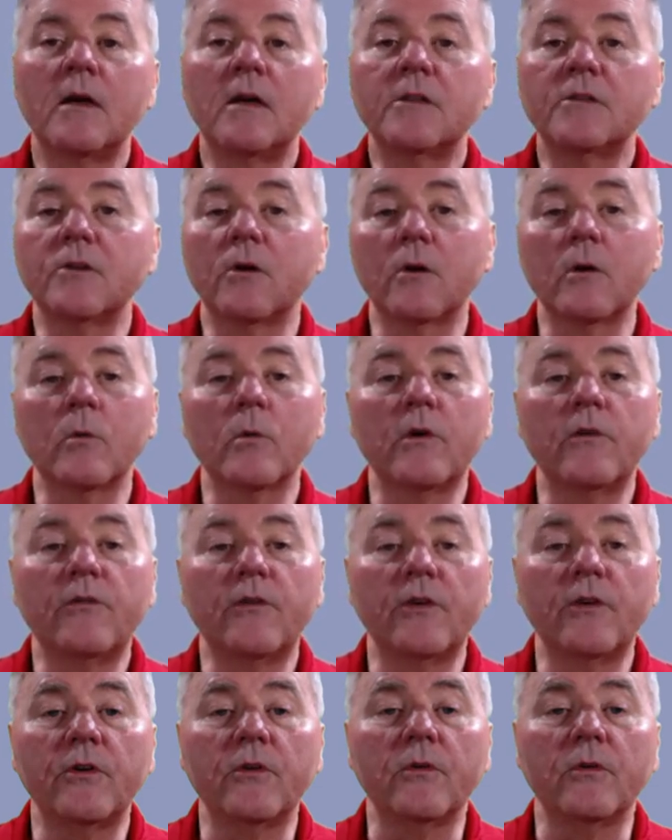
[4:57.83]
So to
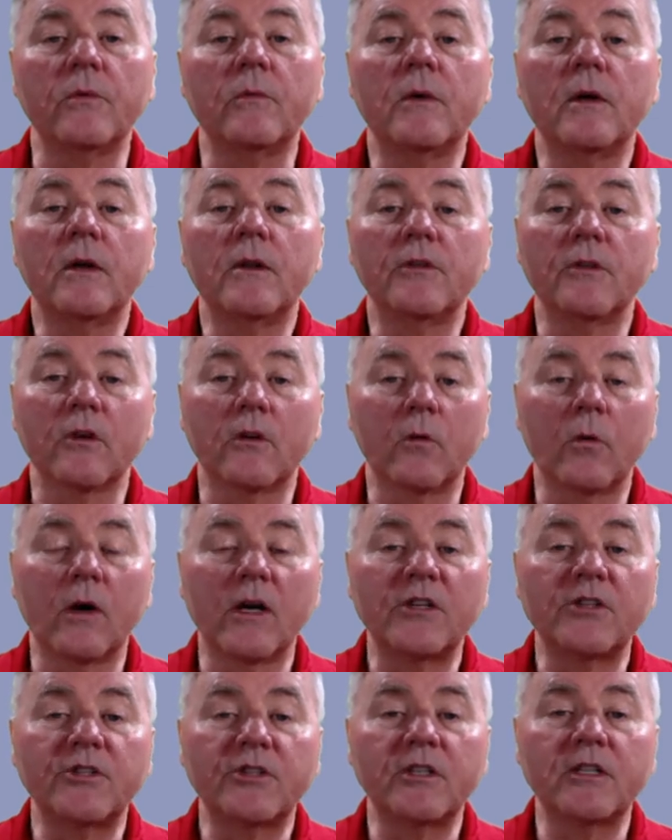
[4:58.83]
review, The
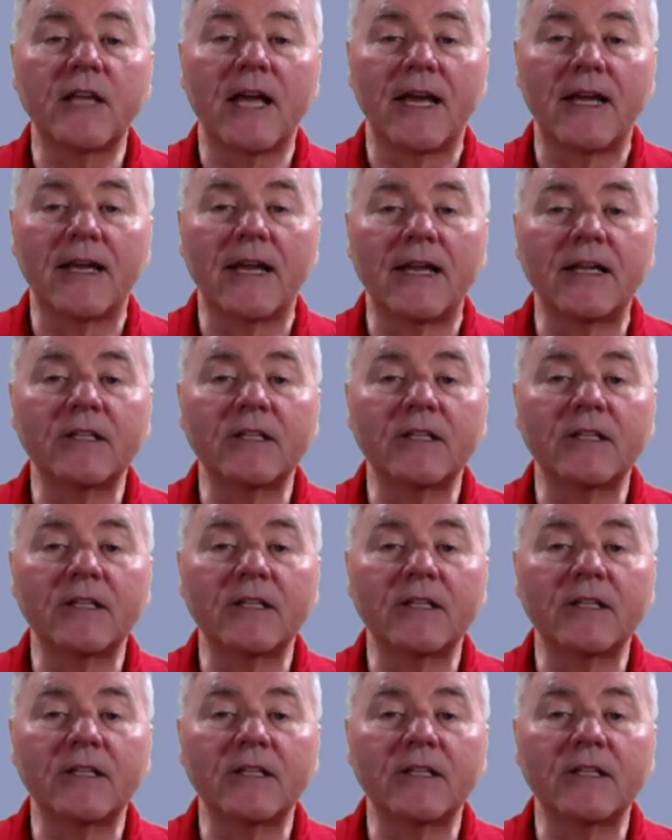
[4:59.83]
question and